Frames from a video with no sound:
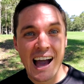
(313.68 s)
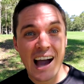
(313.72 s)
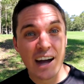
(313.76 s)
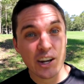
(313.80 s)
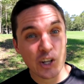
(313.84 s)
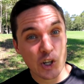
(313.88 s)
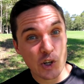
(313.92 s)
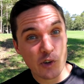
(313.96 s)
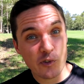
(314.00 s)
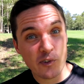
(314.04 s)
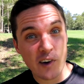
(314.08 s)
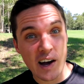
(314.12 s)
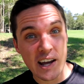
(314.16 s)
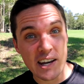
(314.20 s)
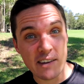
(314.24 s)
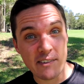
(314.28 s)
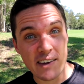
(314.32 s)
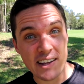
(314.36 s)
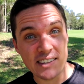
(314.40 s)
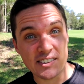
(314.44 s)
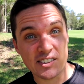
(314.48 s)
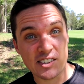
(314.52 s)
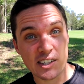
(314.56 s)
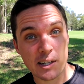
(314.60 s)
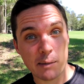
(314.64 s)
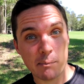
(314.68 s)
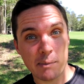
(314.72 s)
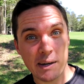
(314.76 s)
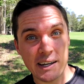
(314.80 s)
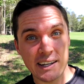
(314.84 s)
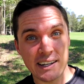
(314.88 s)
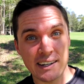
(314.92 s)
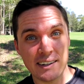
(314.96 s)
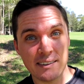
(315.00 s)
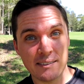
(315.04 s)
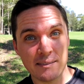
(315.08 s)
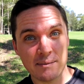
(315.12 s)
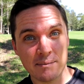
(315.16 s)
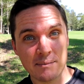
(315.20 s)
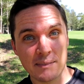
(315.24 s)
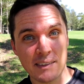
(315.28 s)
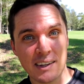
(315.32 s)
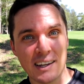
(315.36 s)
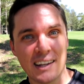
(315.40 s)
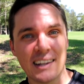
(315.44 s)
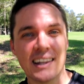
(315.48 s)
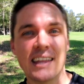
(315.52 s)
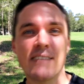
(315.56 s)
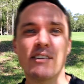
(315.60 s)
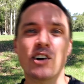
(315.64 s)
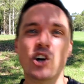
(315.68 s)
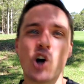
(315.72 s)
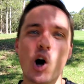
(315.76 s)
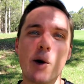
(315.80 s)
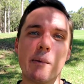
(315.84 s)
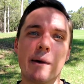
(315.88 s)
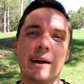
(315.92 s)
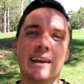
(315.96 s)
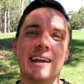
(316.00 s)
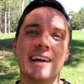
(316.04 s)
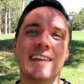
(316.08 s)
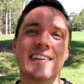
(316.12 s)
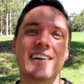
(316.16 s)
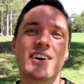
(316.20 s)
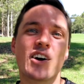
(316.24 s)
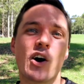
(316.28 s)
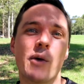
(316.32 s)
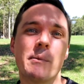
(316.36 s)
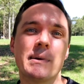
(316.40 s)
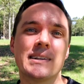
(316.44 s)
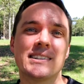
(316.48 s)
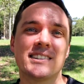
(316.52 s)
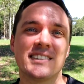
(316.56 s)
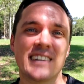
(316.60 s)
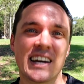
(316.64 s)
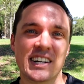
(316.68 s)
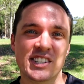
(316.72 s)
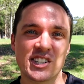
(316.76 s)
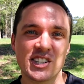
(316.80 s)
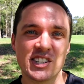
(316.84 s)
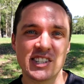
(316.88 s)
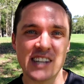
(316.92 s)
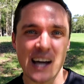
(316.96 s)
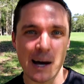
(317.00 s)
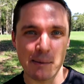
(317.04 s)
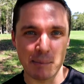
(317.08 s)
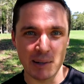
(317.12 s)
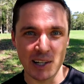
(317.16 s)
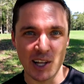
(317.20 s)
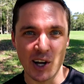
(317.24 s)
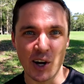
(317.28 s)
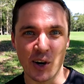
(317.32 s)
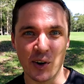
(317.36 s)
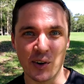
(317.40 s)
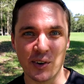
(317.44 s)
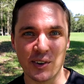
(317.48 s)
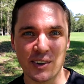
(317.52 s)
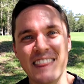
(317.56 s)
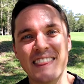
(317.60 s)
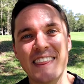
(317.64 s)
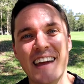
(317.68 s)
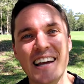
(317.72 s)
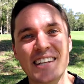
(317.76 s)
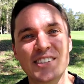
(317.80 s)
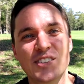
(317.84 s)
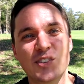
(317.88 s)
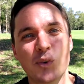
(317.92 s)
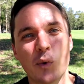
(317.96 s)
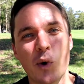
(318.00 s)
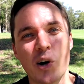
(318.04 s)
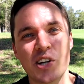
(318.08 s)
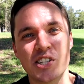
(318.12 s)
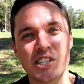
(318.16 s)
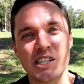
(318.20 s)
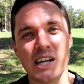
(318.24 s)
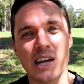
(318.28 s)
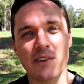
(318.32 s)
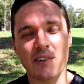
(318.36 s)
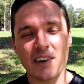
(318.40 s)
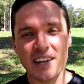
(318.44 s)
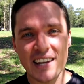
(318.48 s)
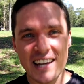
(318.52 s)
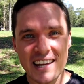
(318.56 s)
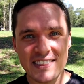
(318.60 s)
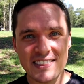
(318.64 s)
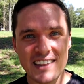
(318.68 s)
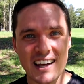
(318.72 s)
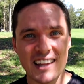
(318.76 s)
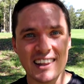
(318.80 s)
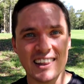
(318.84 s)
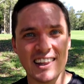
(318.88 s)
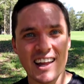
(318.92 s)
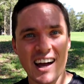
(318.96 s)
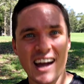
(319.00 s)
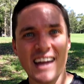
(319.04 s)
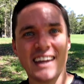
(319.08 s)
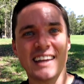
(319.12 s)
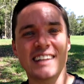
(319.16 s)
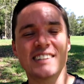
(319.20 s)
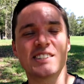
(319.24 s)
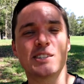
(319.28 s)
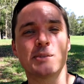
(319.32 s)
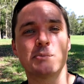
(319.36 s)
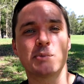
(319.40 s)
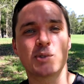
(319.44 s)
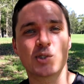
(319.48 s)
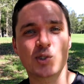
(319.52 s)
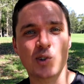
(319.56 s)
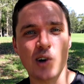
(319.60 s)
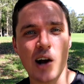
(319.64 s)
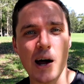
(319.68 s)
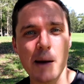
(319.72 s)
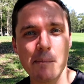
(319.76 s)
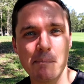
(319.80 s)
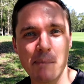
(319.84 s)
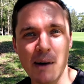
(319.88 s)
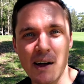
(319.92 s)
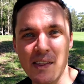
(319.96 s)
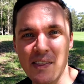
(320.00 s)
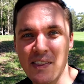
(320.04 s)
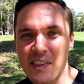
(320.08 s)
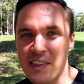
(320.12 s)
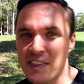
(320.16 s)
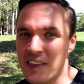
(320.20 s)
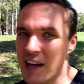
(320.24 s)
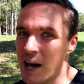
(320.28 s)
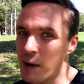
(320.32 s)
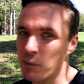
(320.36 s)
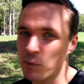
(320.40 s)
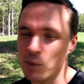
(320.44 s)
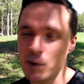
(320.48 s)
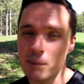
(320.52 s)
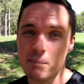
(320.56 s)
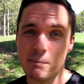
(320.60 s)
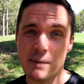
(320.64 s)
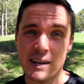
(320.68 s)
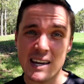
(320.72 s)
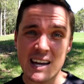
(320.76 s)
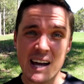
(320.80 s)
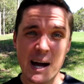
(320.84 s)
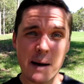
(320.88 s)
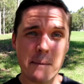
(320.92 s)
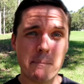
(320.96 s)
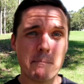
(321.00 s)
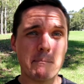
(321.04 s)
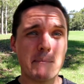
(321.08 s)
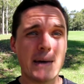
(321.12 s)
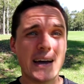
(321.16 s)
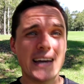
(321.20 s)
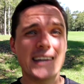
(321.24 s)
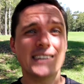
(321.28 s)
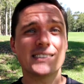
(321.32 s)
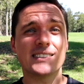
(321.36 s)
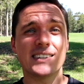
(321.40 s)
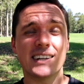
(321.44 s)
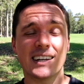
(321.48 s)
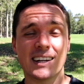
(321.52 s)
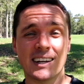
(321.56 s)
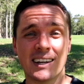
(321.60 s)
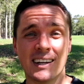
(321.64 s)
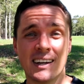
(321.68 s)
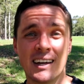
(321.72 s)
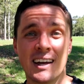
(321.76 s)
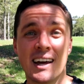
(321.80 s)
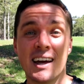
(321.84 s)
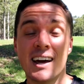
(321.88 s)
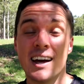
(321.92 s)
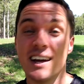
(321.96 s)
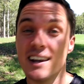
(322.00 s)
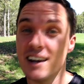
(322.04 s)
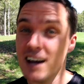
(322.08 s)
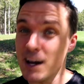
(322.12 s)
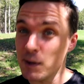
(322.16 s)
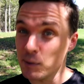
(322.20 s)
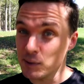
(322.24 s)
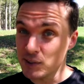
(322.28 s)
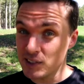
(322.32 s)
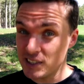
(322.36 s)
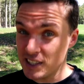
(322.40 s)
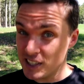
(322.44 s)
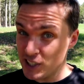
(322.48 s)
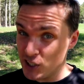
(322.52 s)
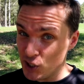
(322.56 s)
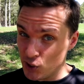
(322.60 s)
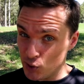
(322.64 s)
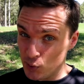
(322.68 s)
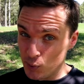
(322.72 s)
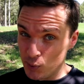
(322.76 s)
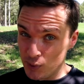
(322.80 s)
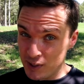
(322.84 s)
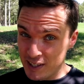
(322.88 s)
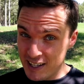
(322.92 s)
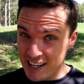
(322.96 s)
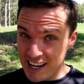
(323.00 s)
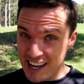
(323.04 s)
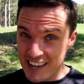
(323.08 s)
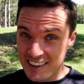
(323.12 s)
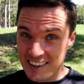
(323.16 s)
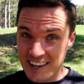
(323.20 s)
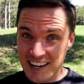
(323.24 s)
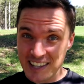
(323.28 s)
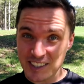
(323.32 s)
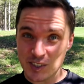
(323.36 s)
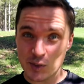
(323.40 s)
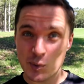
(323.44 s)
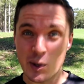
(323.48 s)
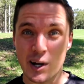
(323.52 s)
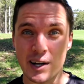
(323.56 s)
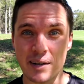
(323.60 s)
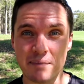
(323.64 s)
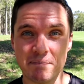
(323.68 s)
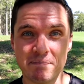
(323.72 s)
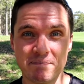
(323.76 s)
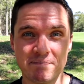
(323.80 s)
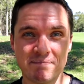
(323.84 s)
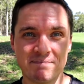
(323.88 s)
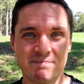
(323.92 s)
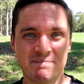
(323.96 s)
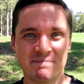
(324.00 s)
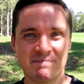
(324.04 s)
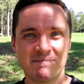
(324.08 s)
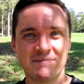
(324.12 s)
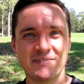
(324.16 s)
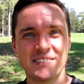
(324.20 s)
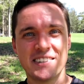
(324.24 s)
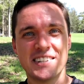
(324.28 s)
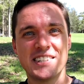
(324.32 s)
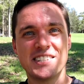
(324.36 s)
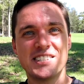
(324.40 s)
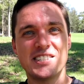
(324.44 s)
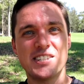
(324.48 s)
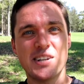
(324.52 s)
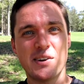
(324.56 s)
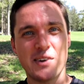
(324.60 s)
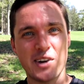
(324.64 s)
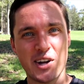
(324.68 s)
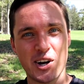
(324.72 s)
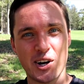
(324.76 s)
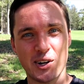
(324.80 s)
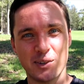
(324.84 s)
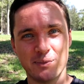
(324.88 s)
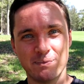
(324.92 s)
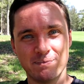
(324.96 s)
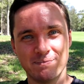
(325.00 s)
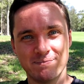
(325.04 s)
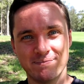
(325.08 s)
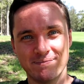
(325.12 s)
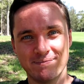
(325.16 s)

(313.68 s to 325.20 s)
How do you find events to compete in? Leave a comment in the comments section down below. Thanks for watching. If you can hit that like and subscribe button, that would be amazing. And I will see you in the next one. Cheerio.